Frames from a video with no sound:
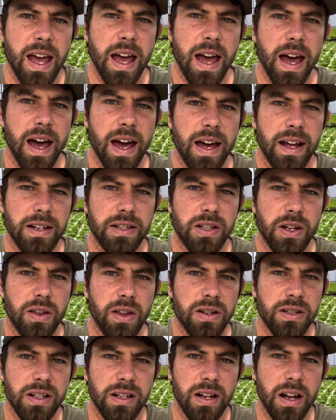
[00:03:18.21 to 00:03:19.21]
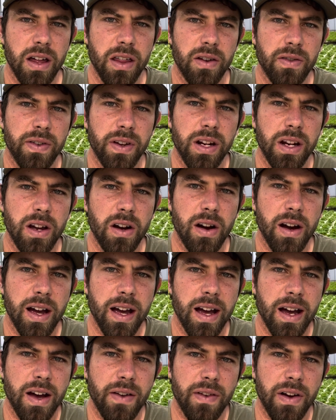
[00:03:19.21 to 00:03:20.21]
And so there's another video I
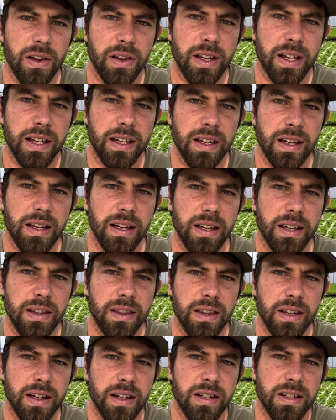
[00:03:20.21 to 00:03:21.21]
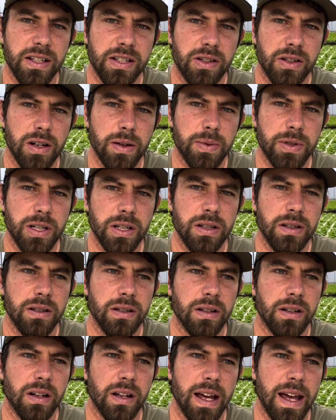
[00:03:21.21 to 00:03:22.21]
have, I'll link it in the description,
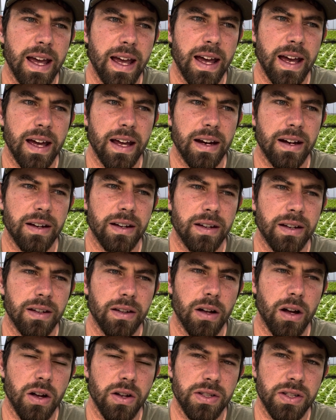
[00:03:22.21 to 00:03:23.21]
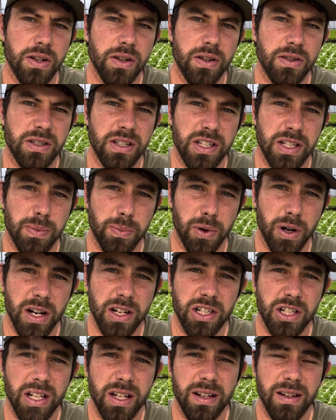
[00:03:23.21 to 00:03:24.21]
and also there's a
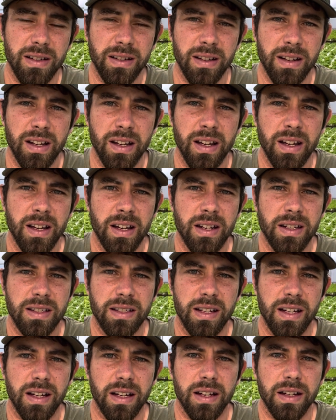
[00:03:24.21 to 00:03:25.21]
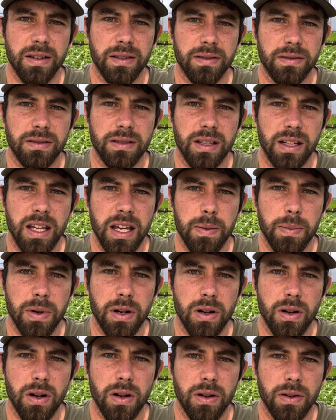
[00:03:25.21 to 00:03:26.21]
spreadsheet to keep it
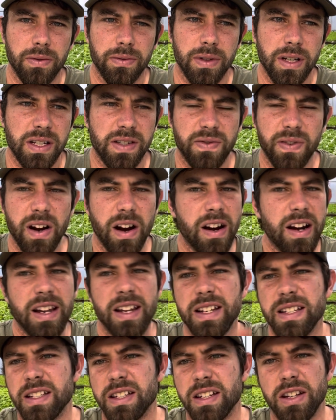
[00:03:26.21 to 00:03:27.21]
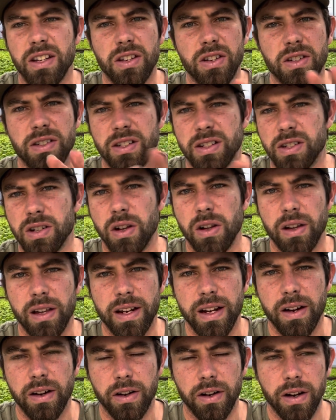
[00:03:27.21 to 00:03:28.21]
all. It's very easy to use, it's all laid
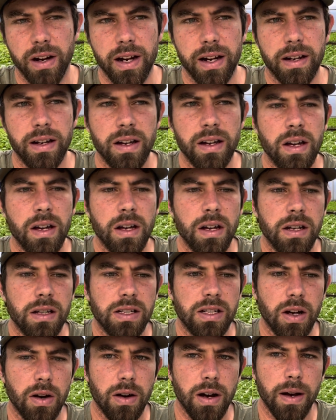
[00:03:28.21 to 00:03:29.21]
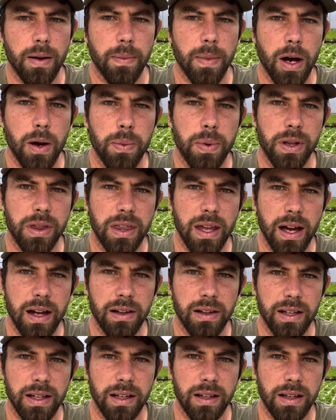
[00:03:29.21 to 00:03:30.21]
out great. So I'll put that
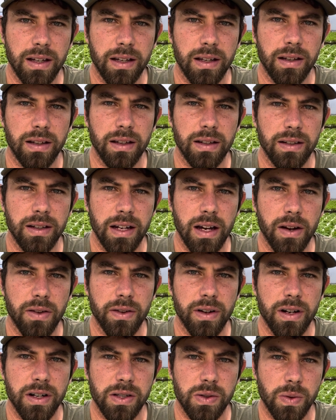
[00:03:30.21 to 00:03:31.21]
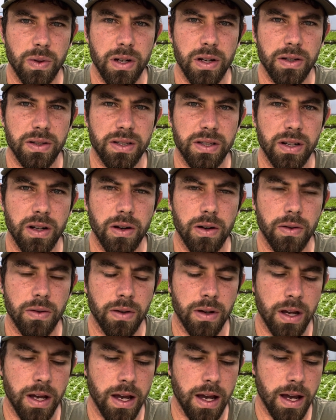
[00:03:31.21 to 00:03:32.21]
link down there as well. So
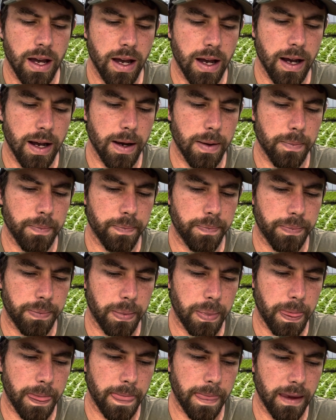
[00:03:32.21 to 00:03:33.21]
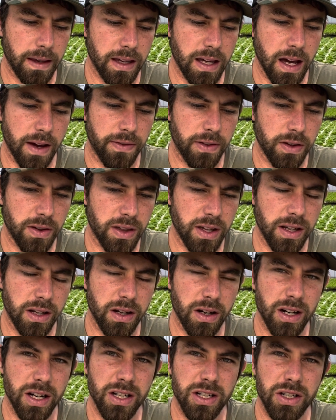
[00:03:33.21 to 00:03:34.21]
yeah, if you think
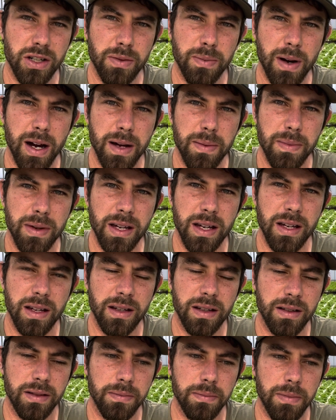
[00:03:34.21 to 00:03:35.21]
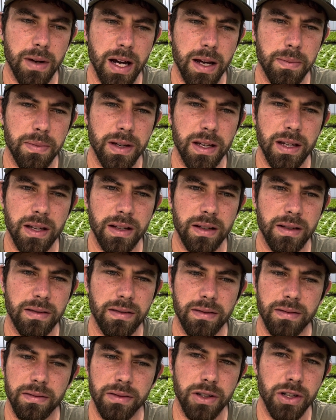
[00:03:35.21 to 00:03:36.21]
your issue might be
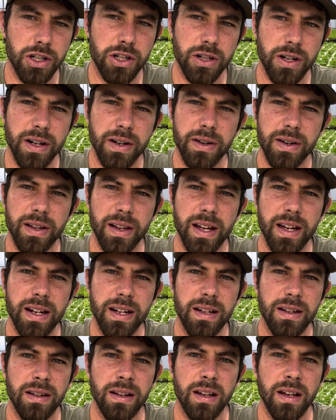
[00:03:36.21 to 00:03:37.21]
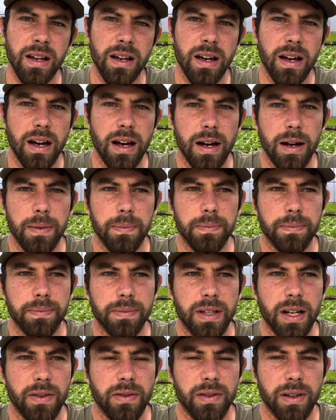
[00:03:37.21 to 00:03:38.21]
nutrient related,
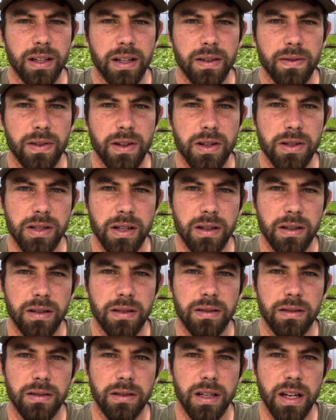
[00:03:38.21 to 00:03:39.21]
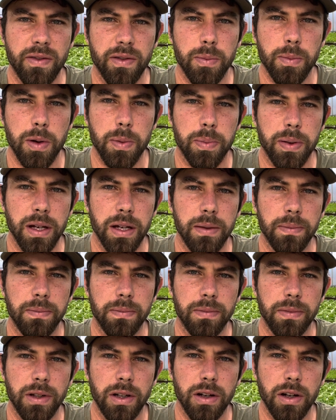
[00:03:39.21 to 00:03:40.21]
definitely give them a peep.
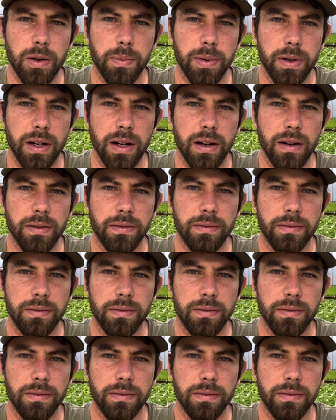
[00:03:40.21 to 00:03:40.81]
They'll help you out.